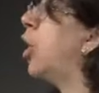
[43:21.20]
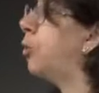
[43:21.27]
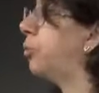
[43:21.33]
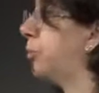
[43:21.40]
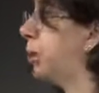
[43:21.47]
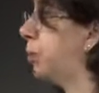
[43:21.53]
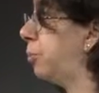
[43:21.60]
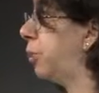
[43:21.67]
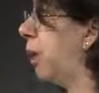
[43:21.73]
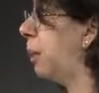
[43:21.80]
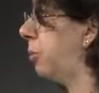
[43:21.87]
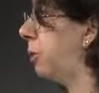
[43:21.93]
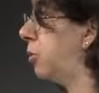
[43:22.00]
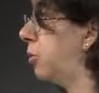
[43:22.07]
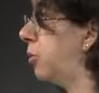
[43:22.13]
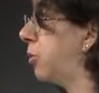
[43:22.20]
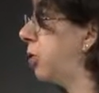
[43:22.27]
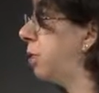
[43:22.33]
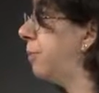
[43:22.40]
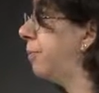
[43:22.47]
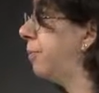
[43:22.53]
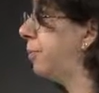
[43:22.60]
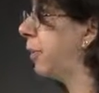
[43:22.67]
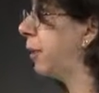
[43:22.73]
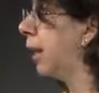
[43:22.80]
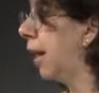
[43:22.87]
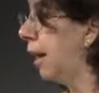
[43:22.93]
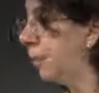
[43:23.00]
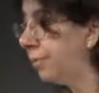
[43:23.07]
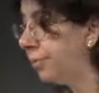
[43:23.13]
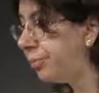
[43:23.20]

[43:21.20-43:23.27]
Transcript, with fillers: over the parameters, okay?